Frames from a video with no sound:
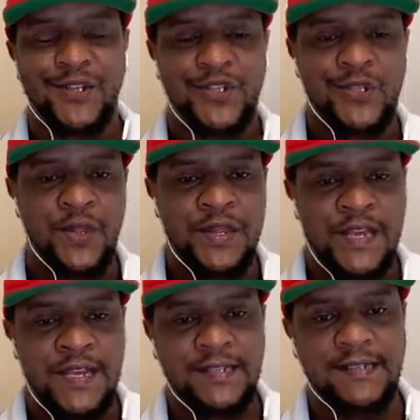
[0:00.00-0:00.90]
So
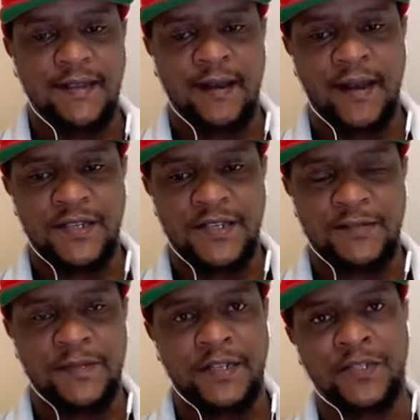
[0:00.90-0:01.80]
these
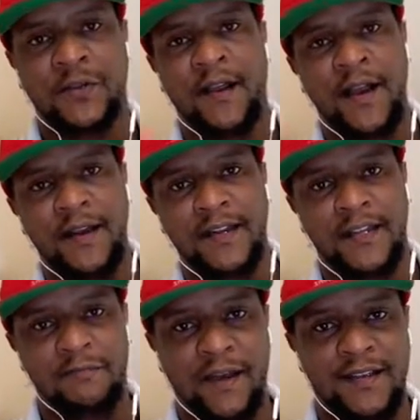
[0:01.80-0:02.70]
relationships that you had in
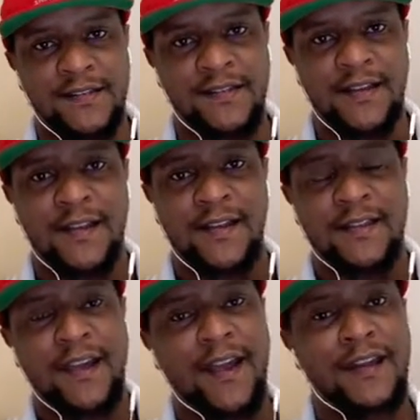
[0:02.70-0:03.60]
the past,
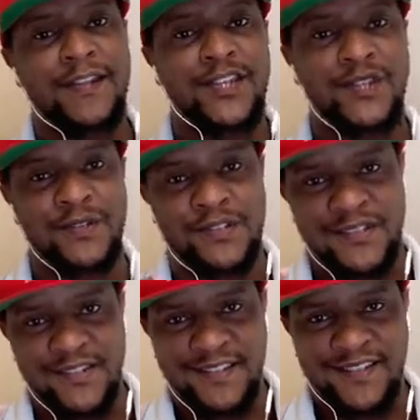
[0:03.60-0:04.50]
they had
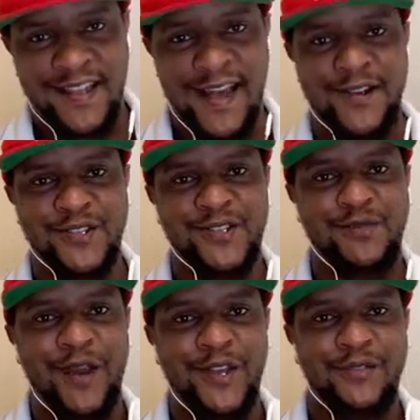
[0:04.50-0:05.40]
issues. There are reasons
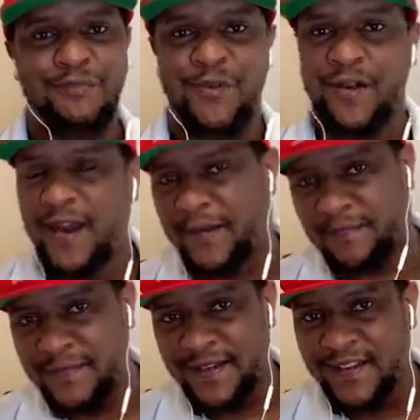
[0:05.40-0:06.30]
why you broke
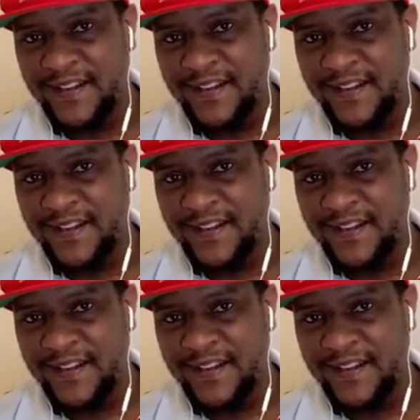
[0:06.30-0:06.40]
up.